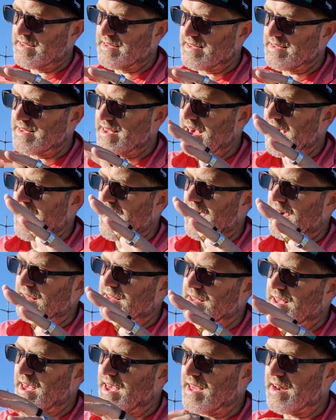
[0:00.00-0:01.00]

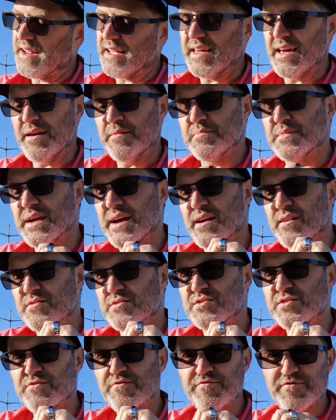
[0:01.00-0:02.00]
Yeah. And it came
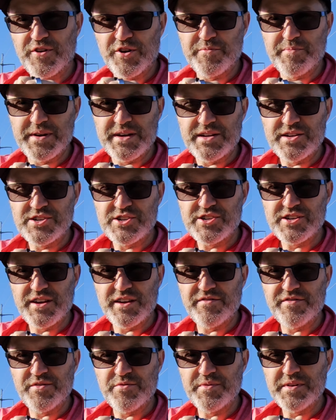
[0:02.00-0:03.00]
down to verbiage.
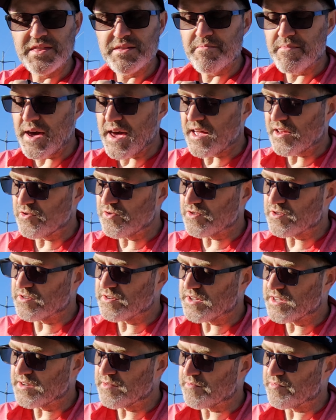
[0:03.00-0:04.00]
If you read the
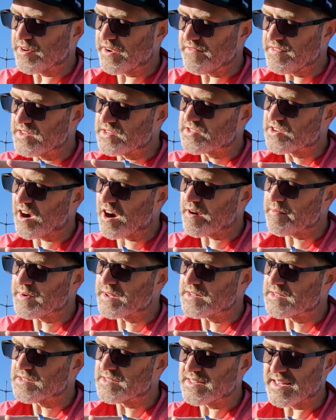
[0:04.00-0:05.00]
manual in previous
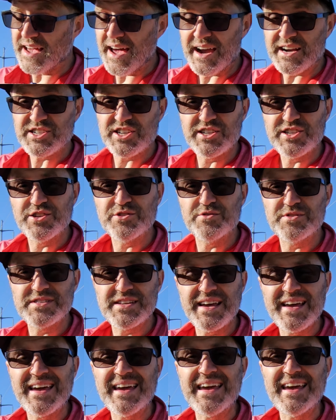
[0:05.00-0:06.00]
Garmin's, they actually do
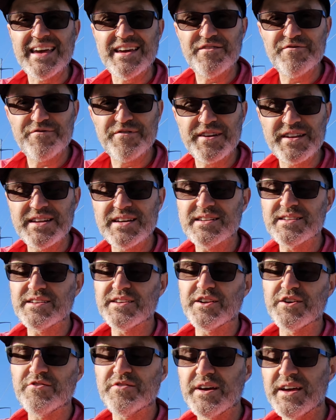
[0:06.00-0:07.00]
say infinite,
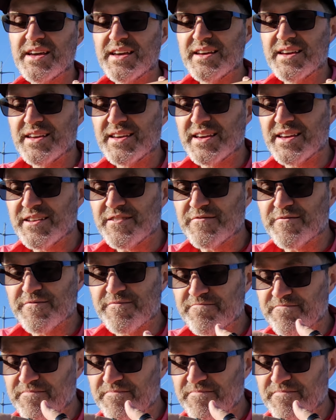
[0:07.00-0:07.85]
in